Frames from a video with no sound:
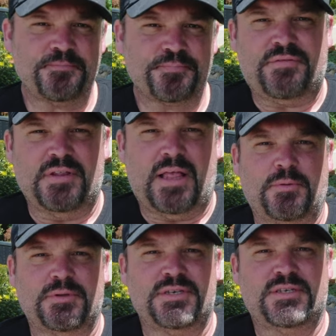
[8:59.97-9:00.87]
If you
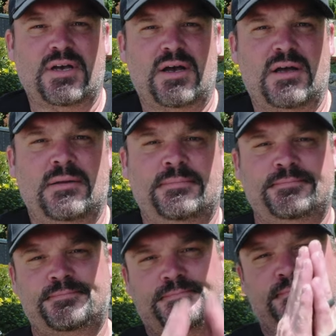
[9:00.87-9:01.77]
what you saw,
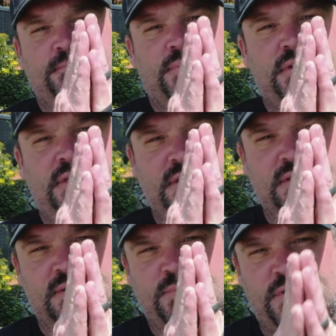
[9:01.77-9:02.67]

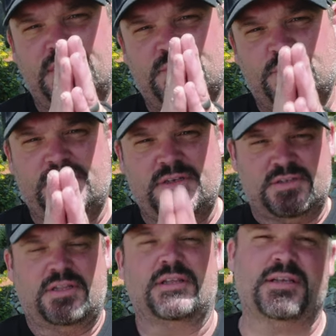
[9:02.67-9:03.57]
please, please, please
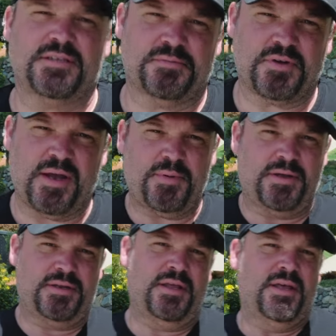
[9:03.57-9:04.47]
click that subscribe
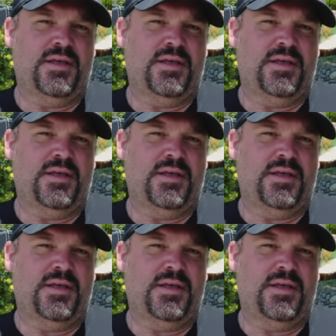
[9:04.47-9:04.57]
button.